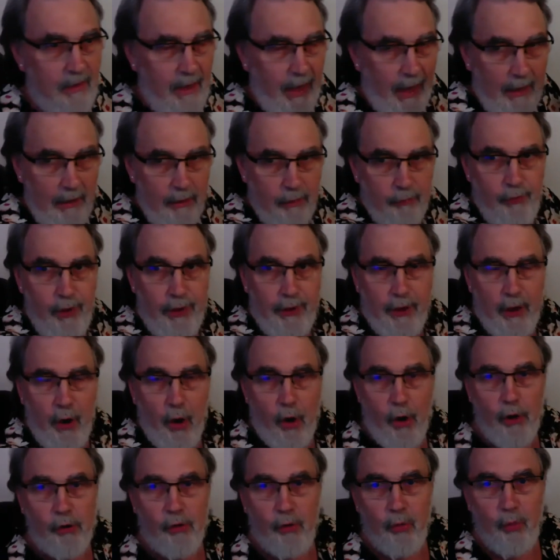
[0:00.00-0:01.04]
I just found an
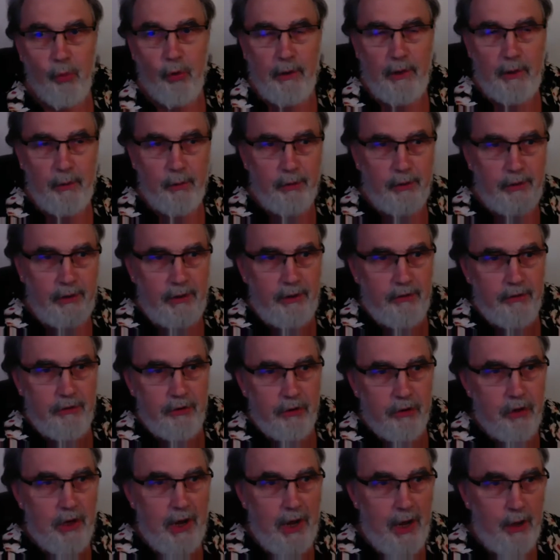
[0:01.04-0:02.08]
article where they were teaching
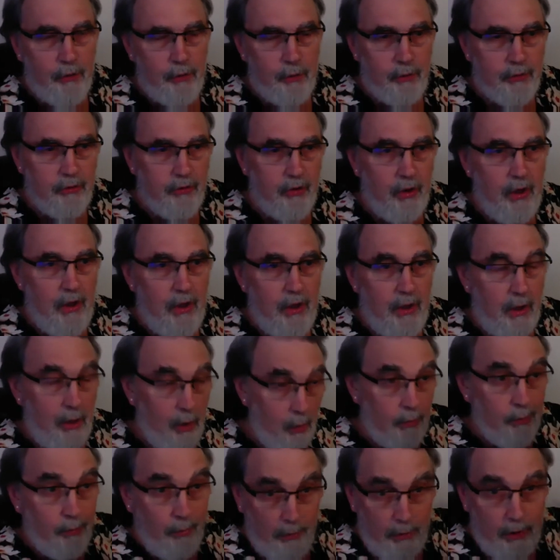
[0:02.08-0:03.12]
a child
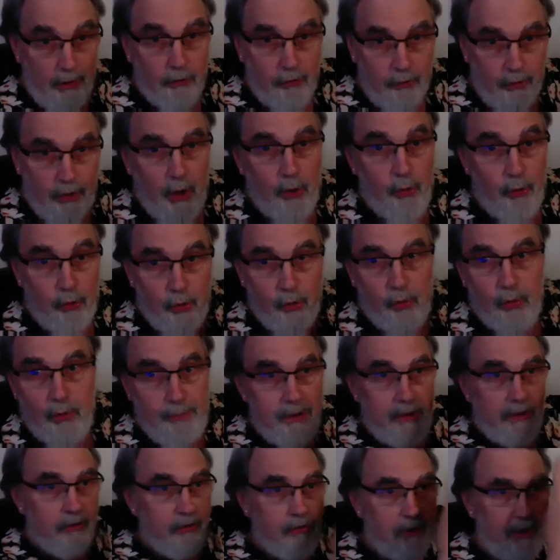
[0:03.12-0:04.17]
his go-to would
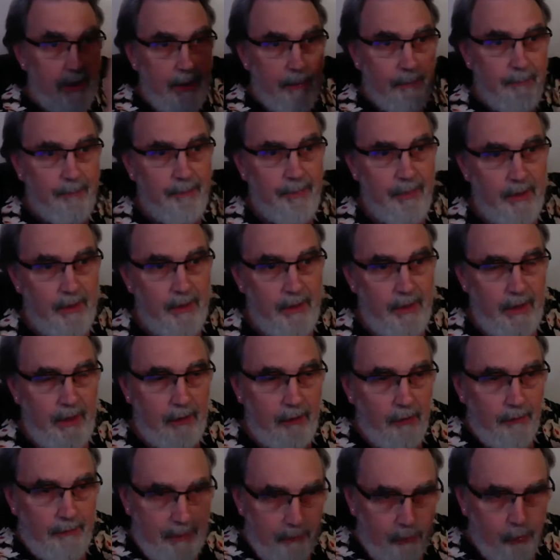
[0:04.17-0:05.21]
be to STEM. And
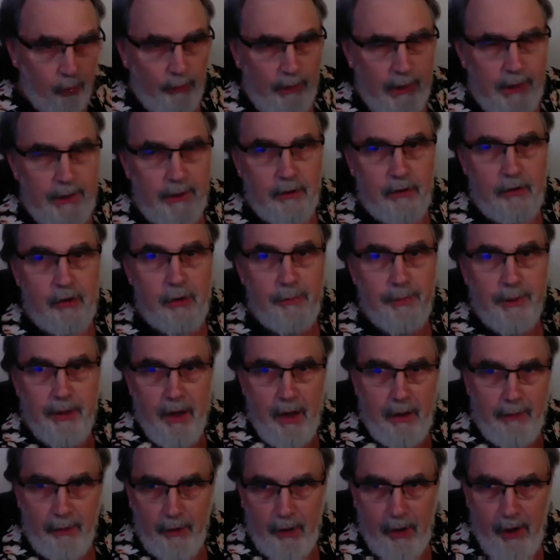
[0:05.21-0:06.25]
said, that's okay to do, but
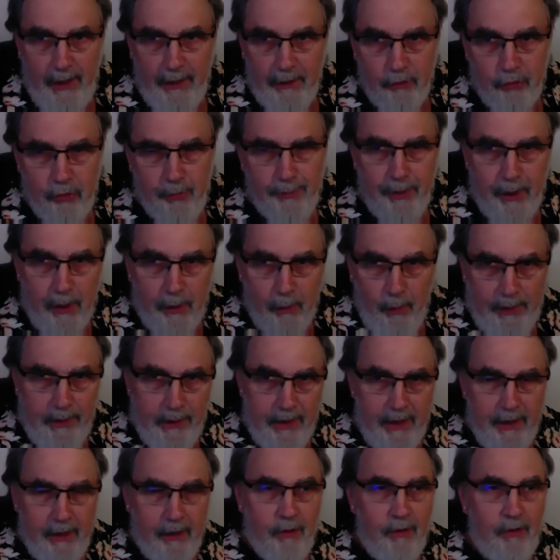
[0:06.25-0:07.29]
not in the classroom, or not right
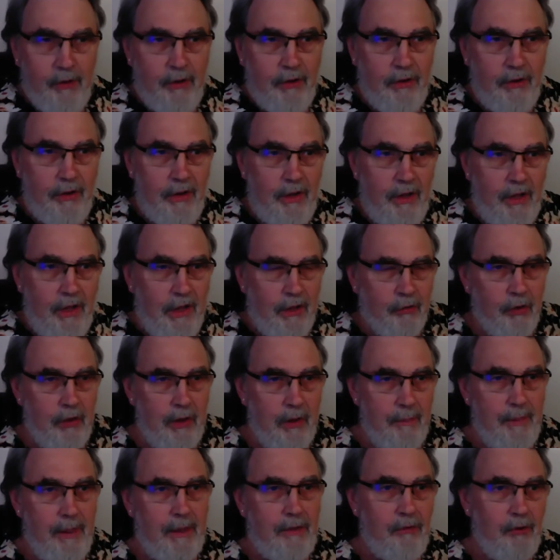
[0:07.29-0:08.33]
now. So
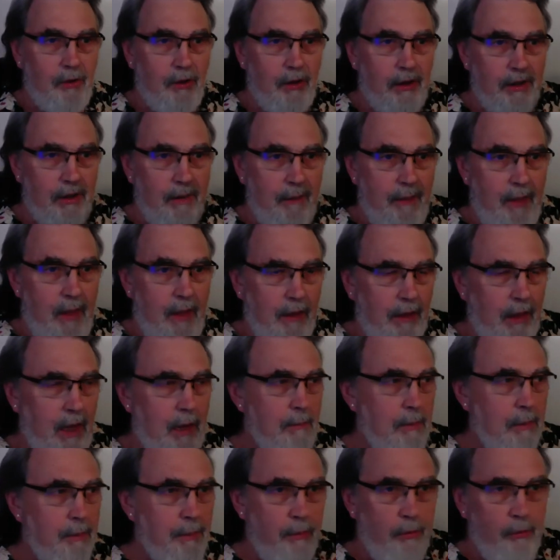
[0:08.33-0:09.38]
they basically
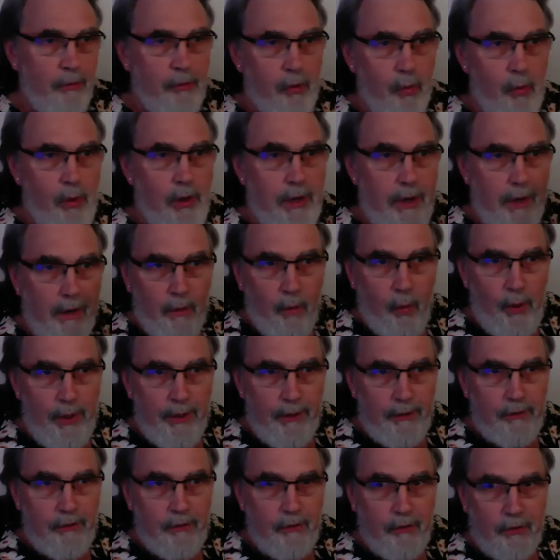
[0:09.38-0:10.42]
came up with a green and a
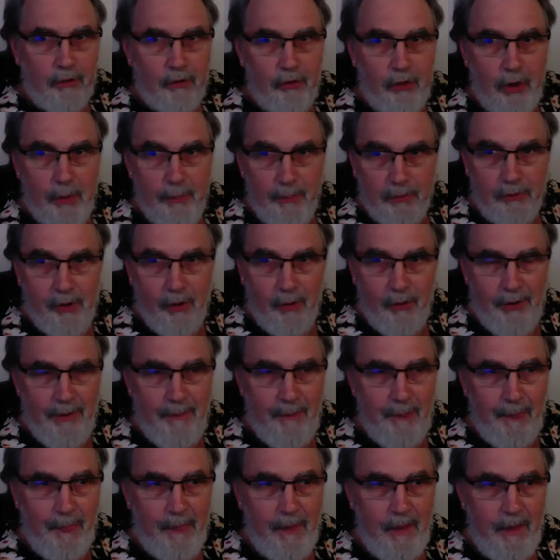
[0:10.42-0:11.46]
red stimulus card.
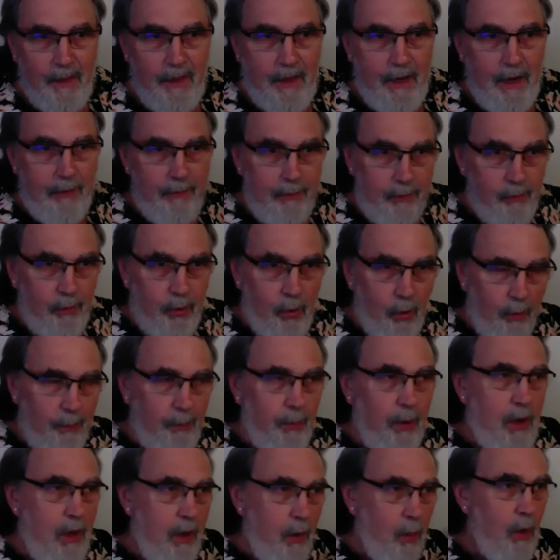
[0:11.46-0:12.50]
And they told
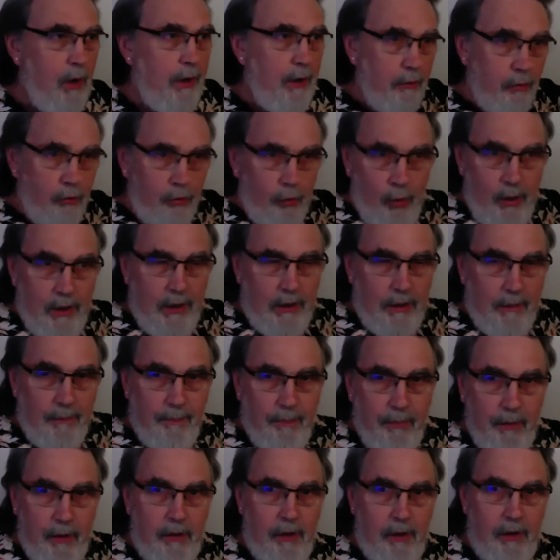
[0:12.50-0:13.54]
them, when it's green,
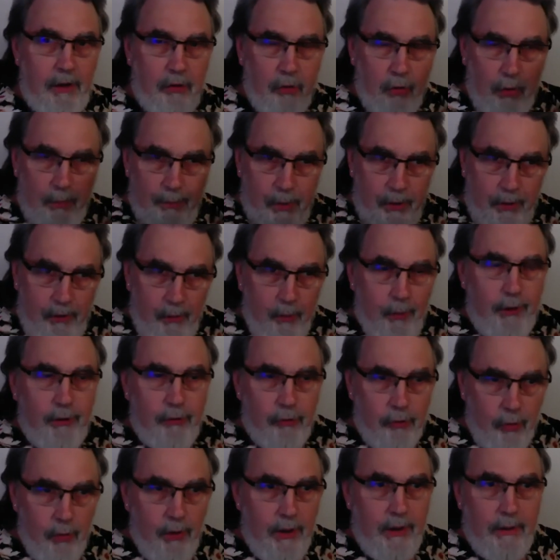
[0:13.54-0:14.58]
the teacher would put, when
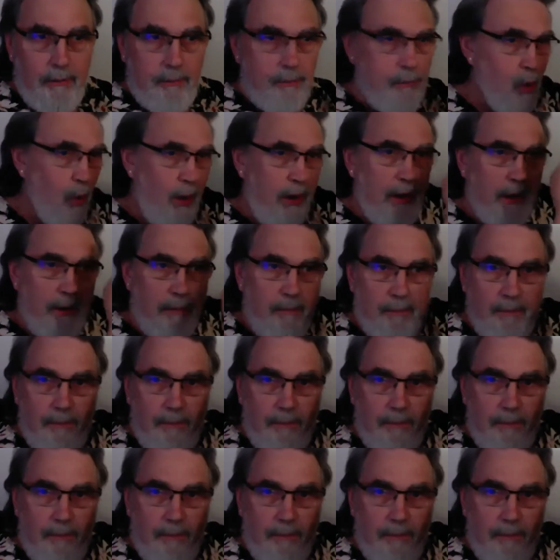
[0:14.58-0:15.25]
it's green, go ahead.